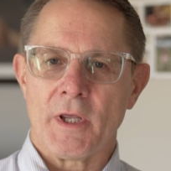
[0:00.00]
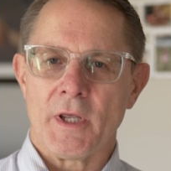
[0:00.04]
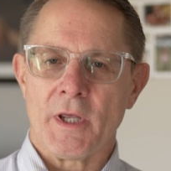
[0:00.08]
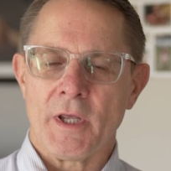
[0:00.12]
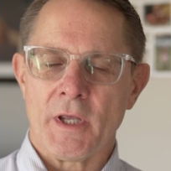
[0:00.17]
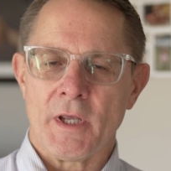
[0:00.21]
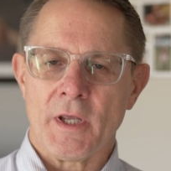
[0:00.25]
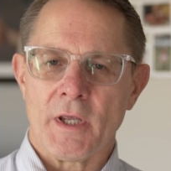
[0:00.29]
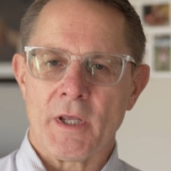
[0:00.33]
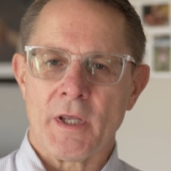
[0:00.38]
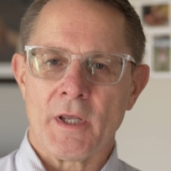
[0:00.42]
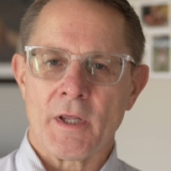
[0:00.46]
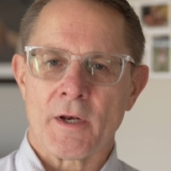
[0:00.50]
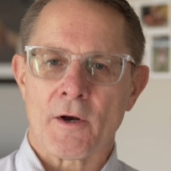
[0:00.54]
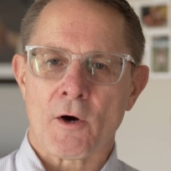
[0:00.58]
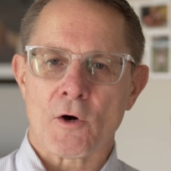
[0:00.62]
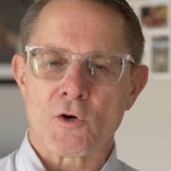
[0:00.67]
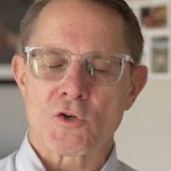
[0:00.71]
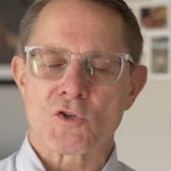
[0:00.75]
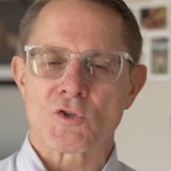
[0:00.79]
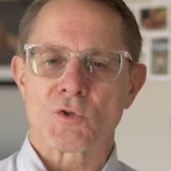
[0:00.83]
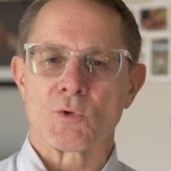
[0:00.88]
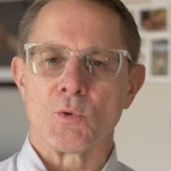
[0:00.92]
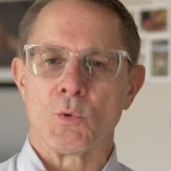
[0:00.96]
in
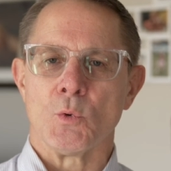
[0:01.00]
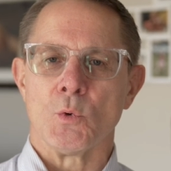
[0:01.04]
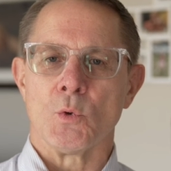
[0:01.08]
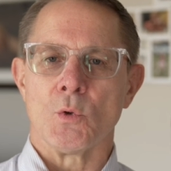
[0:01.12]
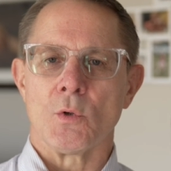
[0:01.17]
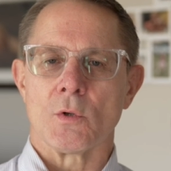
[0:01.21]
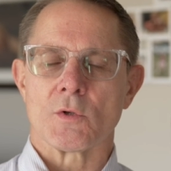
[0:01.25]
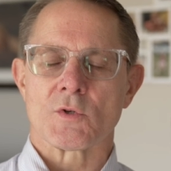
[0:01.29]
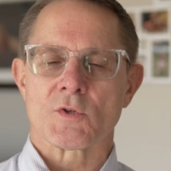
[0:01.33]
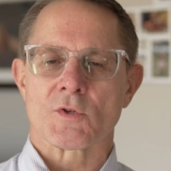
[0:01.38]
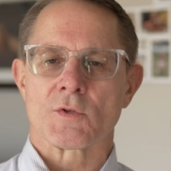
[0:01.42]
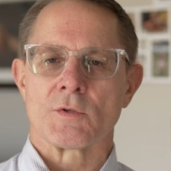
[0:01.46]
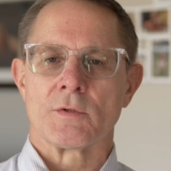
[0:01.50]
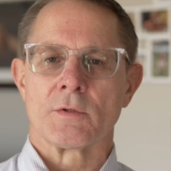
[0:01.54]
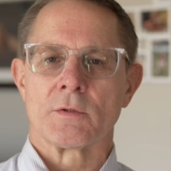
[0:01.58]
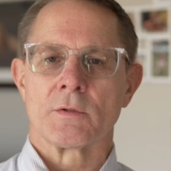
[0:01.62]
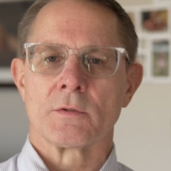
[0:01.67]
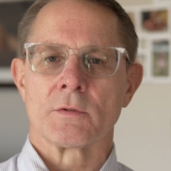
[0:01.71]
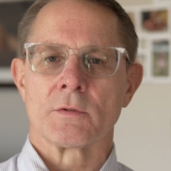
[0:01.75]
our schools.